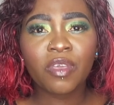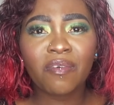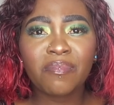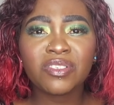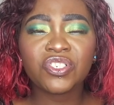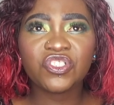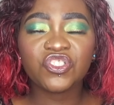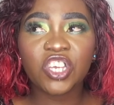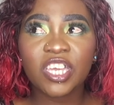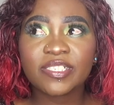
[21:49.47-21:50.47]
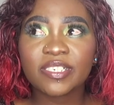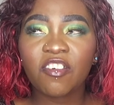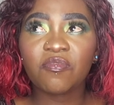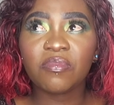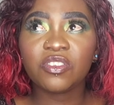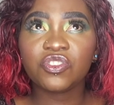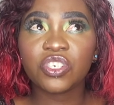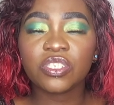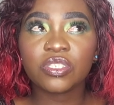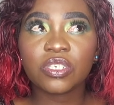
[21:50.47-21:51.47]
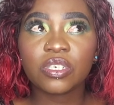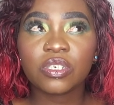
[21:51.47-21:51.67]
I've mentioned Jet, I've mentioned